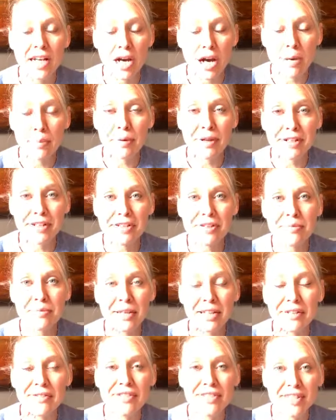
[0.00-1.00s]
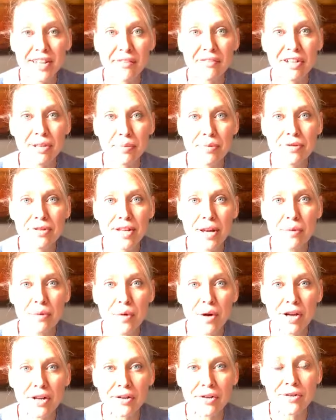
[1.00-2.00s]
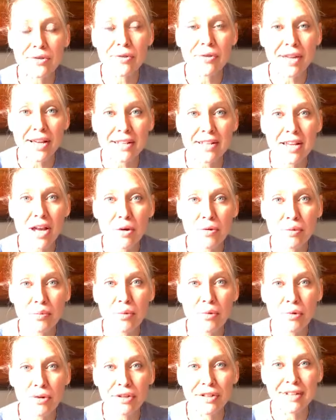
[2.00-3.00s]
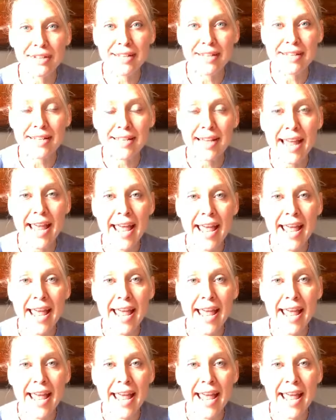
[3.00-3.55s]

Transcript: Our bodies are made of 70% water, so that's how important it is.